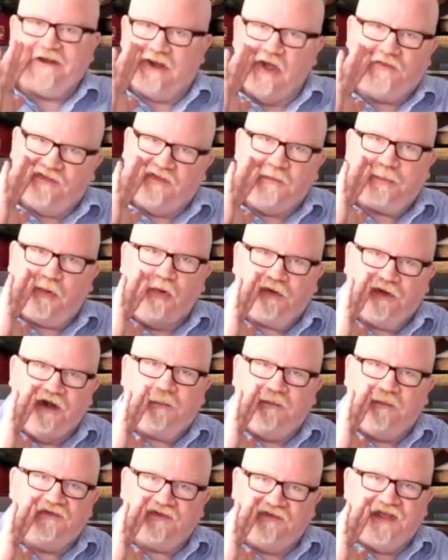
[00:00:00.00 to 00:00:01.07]
knows the port
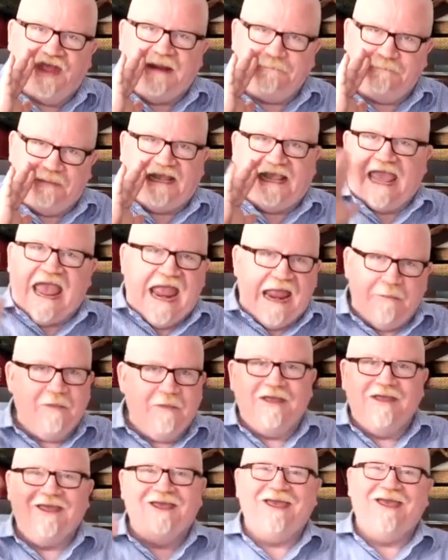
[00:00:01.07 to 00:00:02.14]
numbers for that game
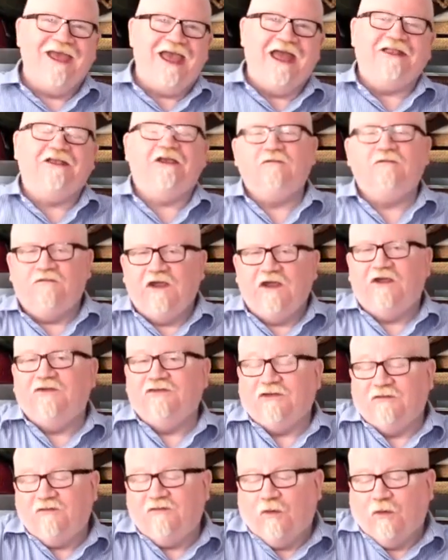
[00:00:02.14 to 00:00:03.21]
and configures
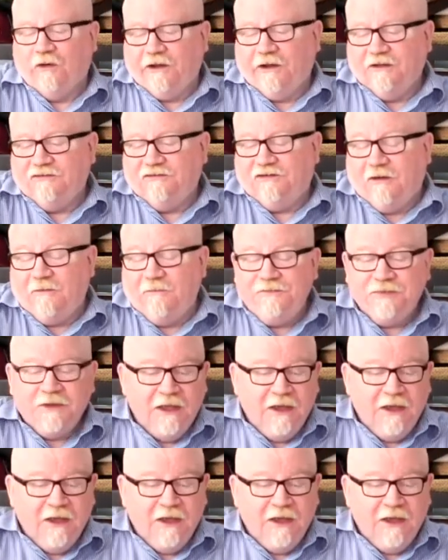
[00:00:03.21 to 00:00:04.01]
it for you. So